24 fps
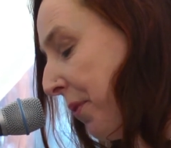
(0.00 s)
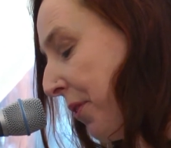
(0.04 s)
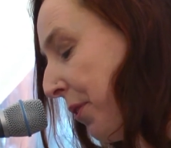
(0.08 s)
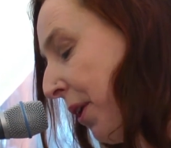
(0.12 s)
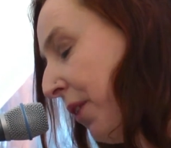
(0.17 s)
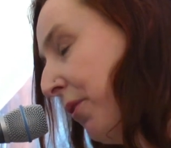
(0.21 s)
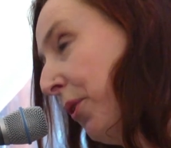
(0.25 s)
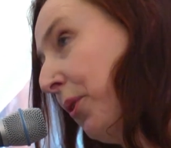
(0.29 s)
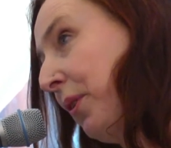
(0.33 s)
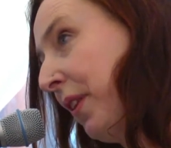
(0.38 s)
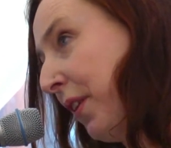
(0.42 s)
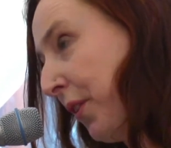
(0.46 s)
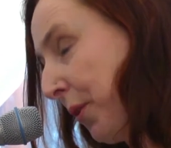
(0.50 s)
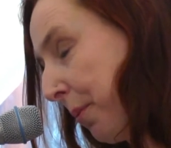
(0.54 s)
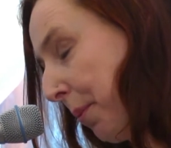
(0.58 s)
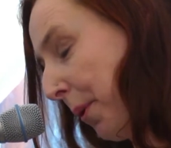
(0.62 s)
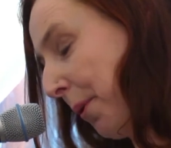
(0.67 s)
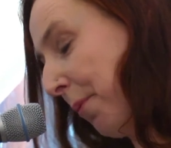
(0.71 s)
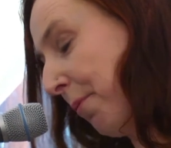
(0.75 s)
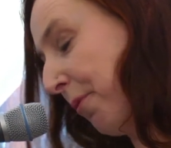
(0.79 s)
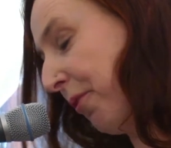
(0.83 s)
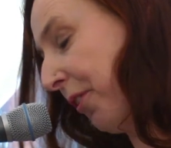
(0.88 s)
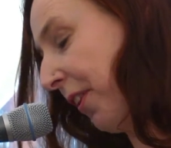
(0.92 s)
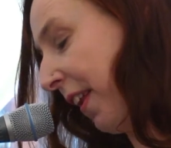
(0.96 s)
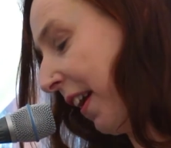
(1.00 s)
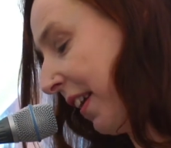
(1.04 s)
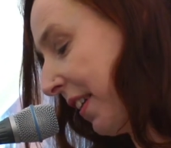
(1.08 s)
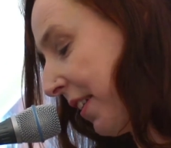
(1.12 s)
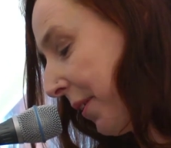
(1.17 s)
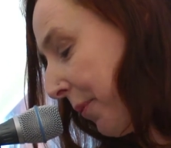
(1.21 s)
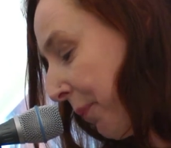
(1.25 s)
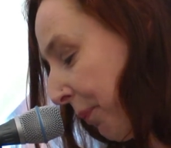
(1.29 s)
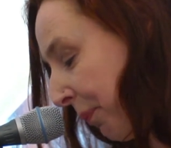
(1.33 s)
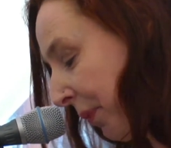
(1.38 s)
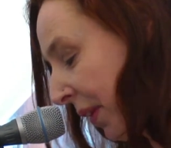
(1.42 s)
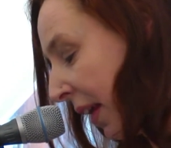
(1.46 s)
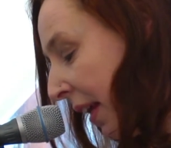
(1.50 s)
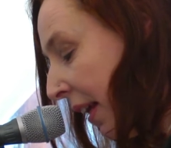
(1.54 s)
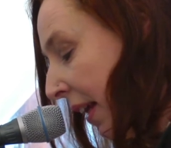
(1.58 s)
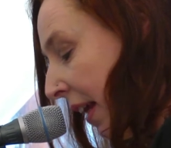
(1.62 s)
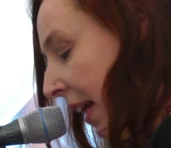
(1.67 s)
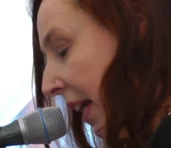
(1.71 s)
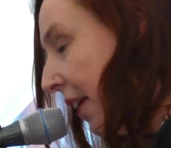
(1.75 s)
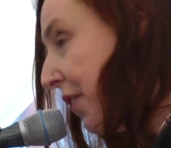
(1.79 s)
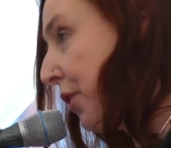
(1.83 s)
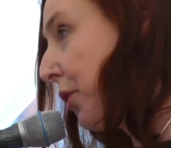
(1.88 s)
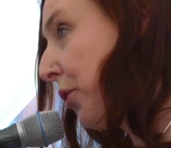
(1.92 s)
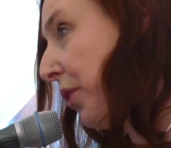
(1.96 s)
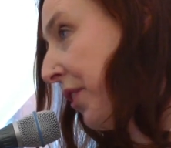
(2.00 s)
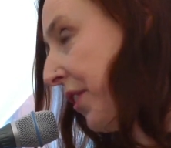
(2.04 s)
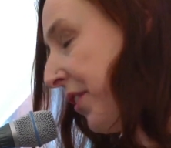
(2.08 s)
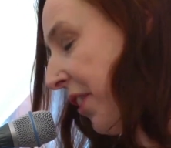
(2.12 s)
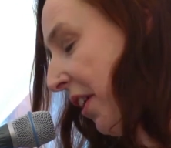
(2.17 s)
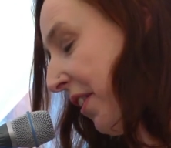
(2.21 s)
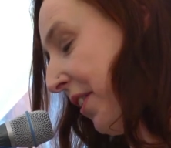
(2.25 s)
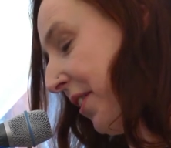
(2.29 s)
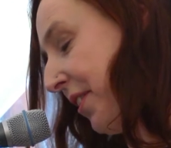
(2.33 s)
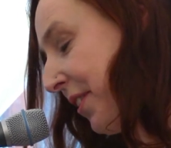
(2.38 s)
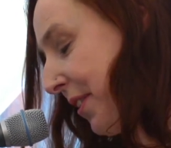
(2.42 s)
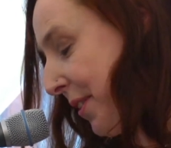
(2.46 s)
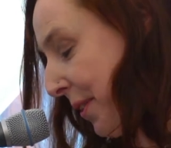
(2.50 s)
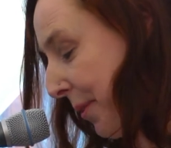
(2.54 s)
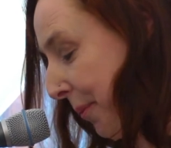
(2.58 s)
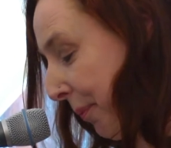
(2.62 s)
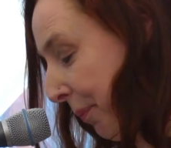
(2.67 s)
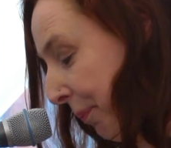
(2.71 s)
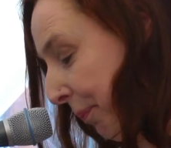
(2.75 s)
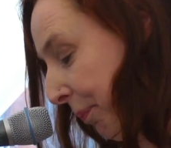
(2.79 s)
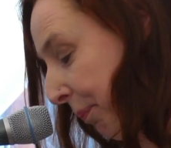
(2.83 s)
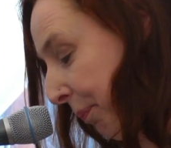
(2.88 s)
So I wrote this poem for that. It's called Solstice.